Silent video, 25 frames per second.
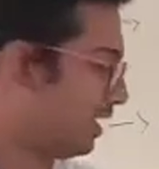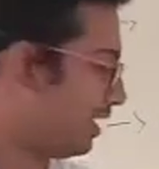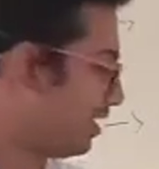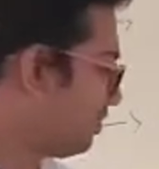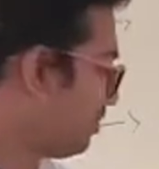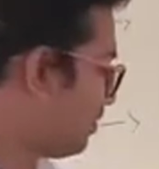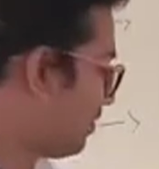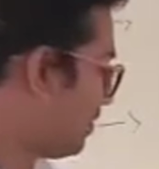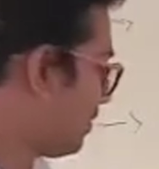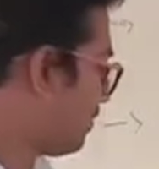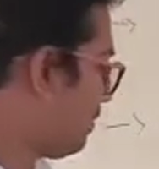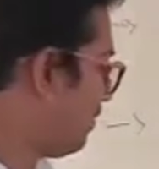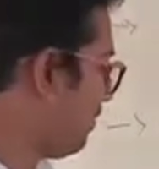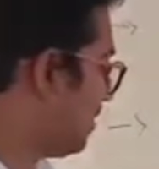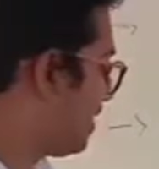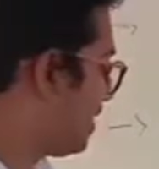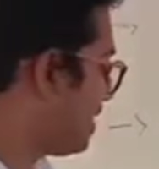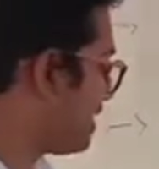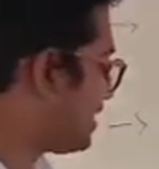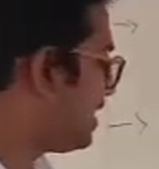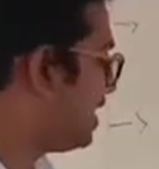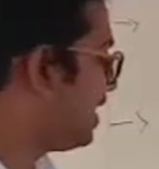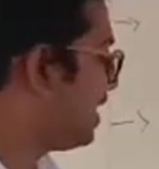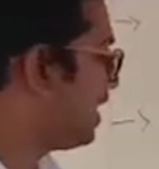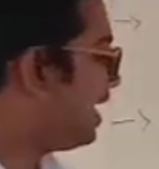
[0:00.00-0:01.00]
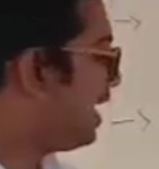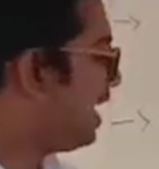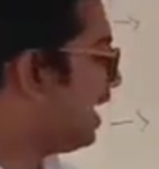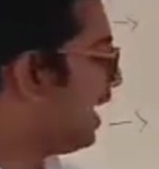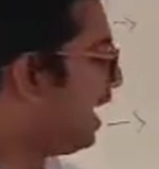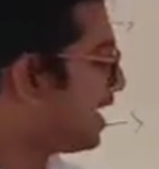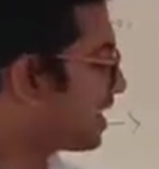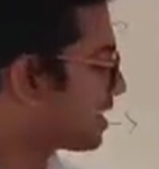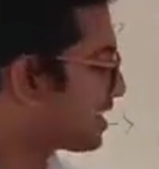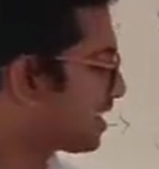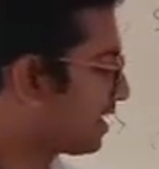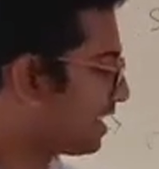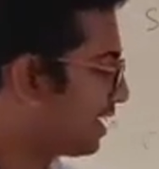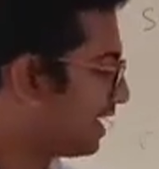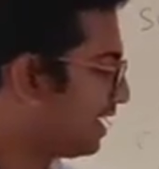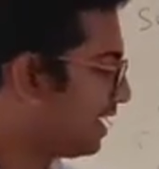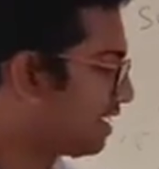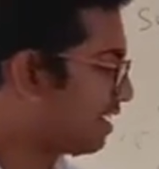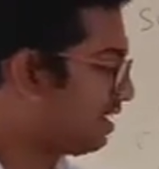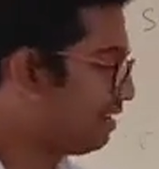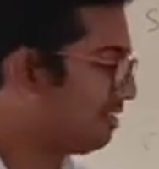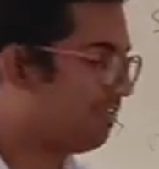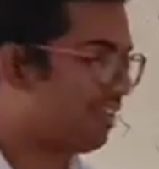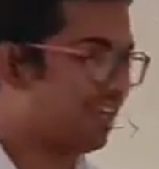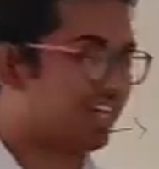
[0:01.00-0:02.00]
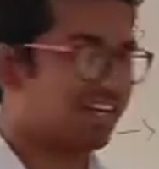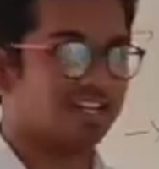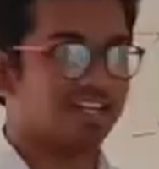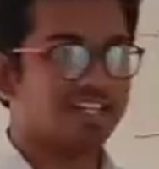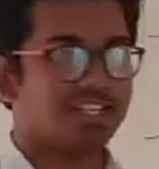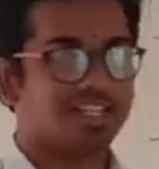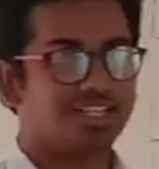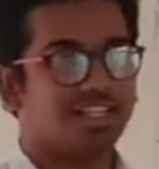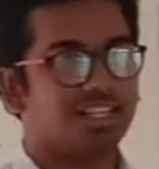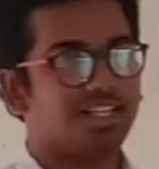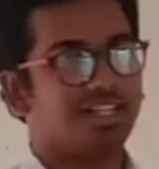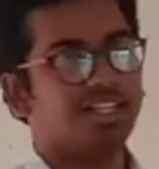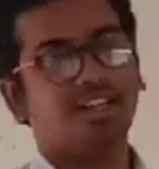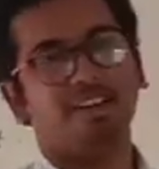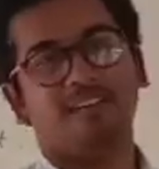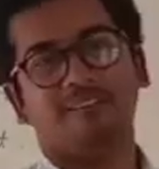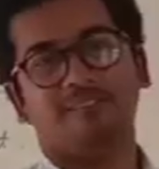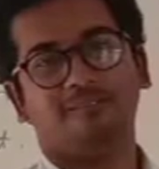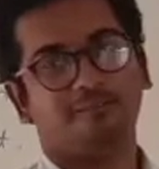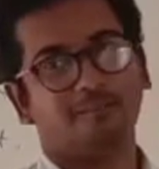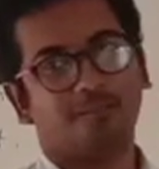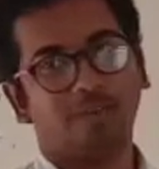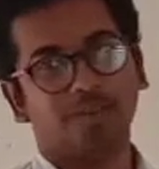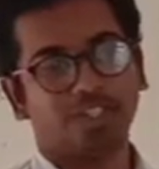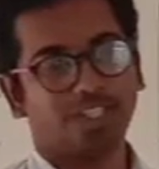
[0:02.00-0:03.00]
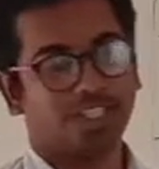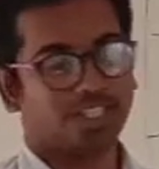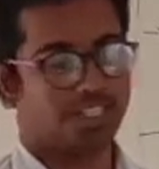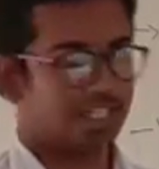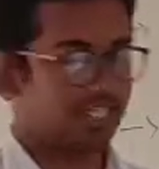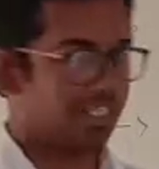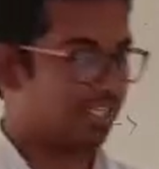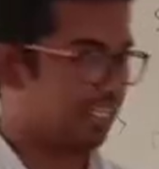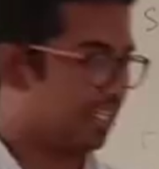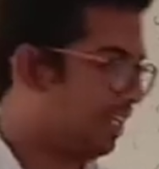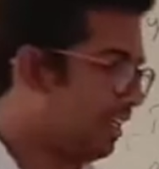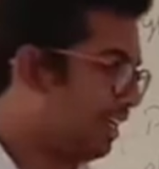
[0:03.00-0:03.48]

That is what we call it as ascertaining of financial position.